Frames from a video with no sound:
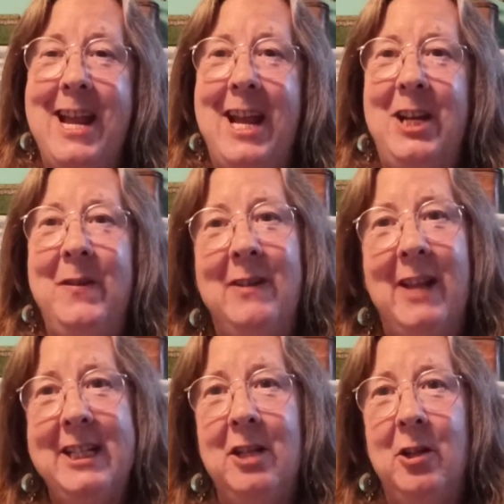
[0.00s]
And
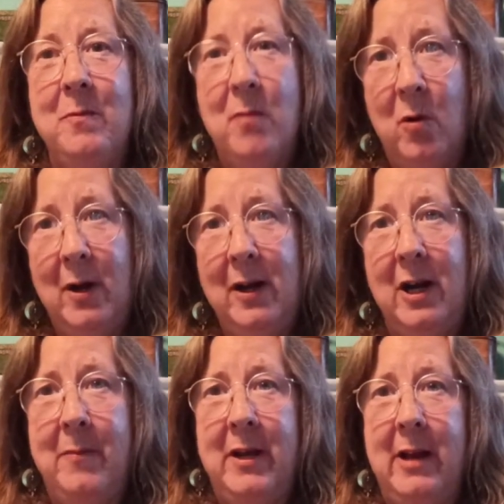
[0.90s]
like to learn more
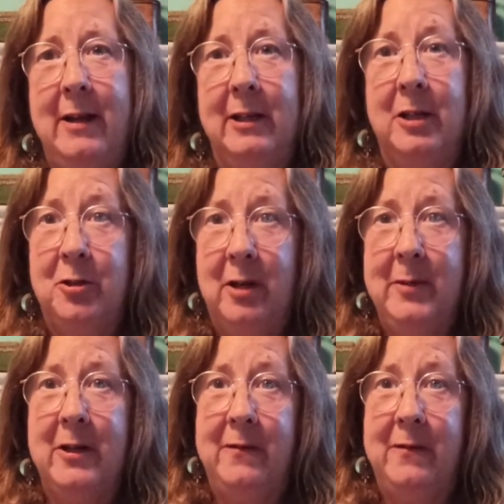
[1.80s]
about how to contribute